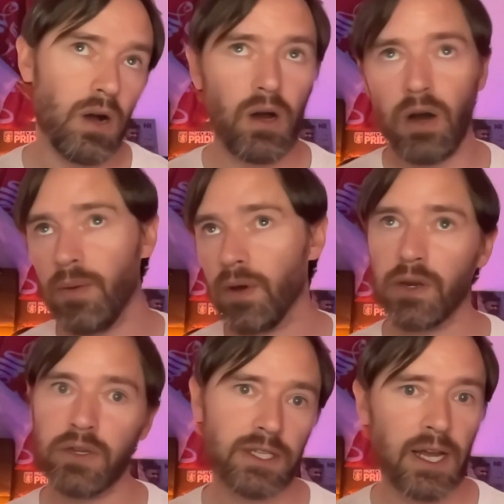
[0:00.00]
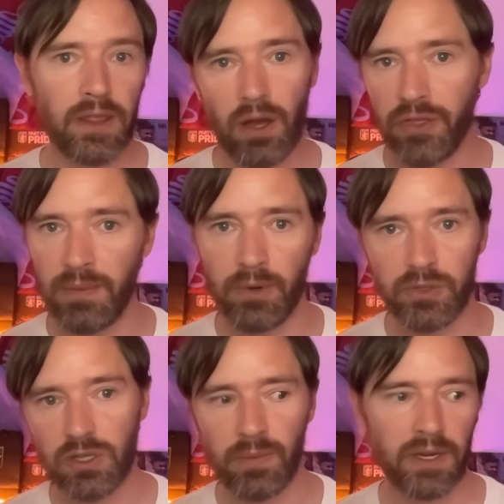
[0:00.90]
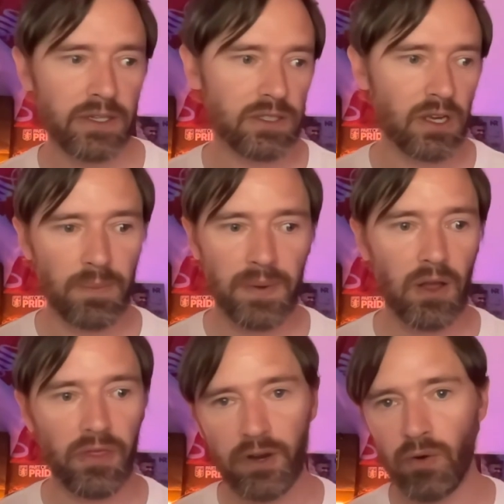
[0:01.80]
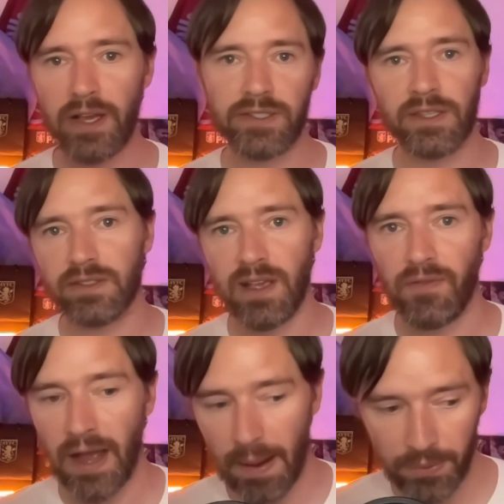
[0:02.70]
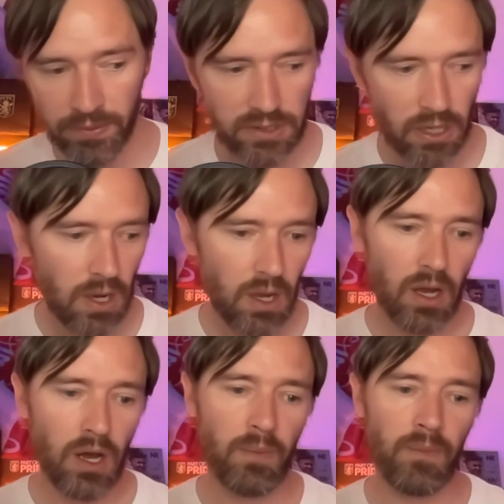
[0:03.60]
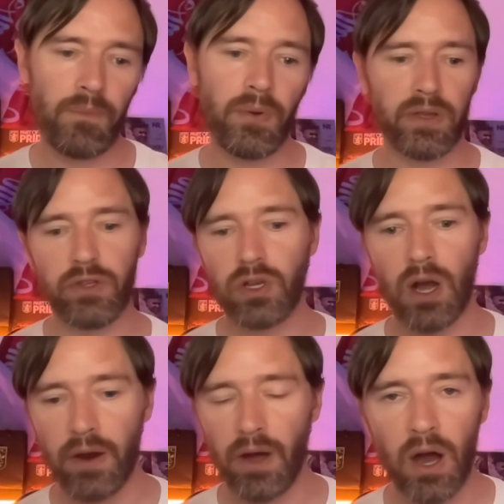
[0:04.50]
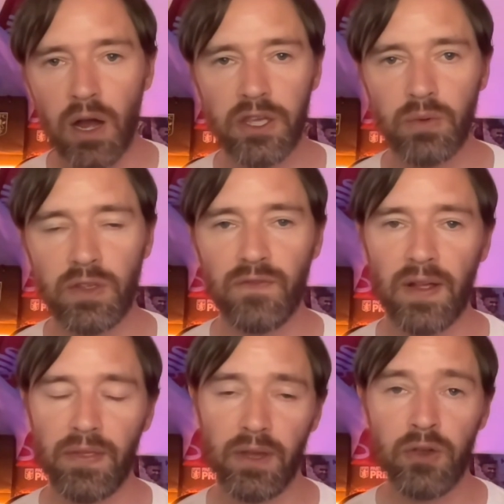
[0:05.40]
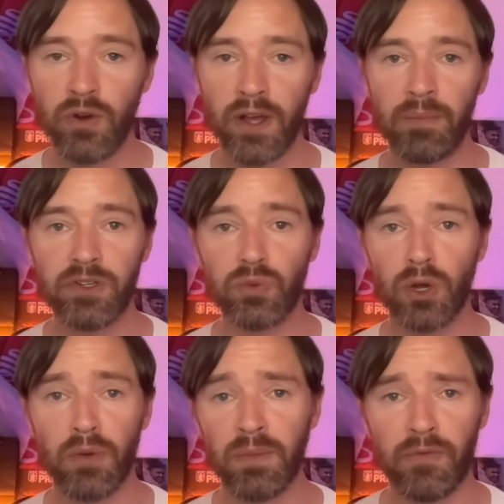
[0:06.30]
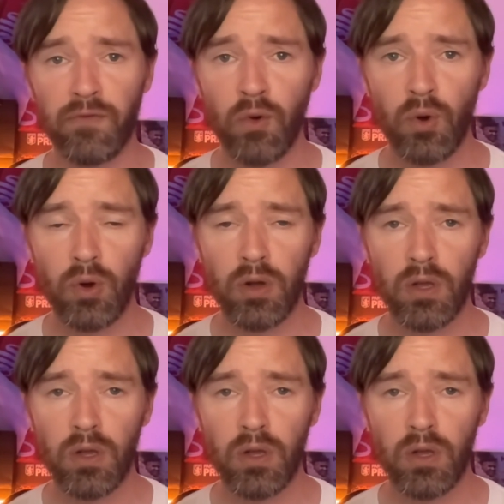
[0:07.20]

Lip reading: to say that I think Monchi coming in is going to be like the greatest thing that's ever happened. But you can't argue with the fact that Unai Emery's worked with him before,